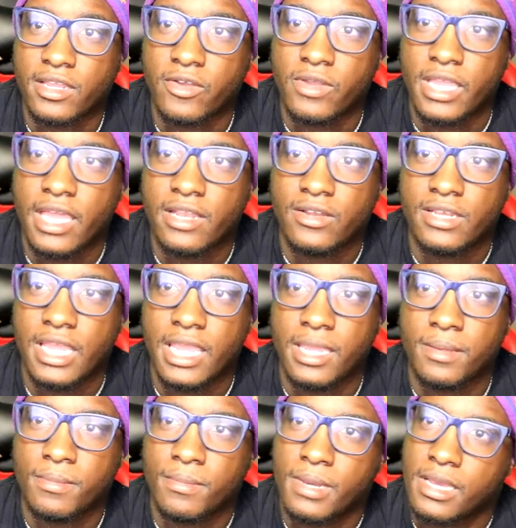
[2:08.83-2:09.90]
creator
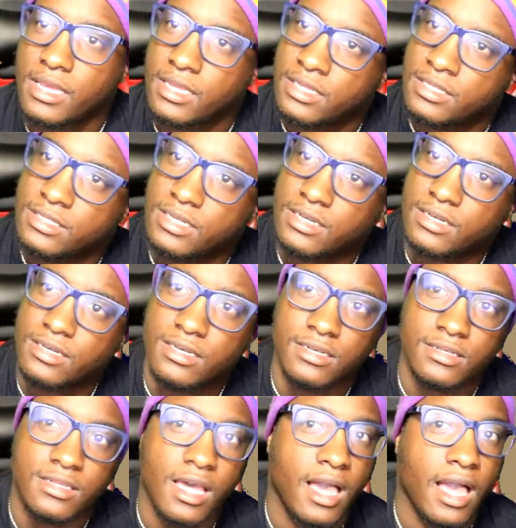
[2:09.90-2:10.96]
named
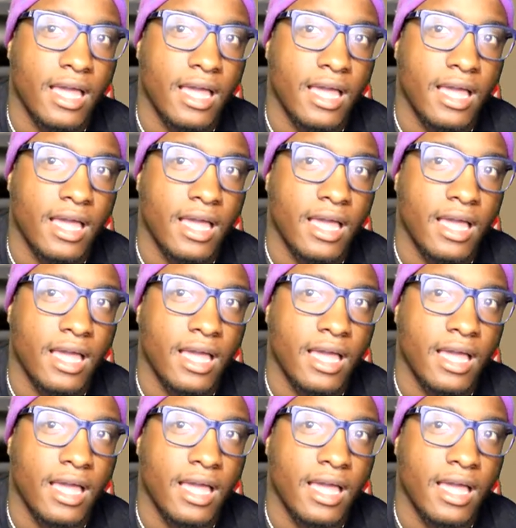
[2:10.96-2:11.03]
I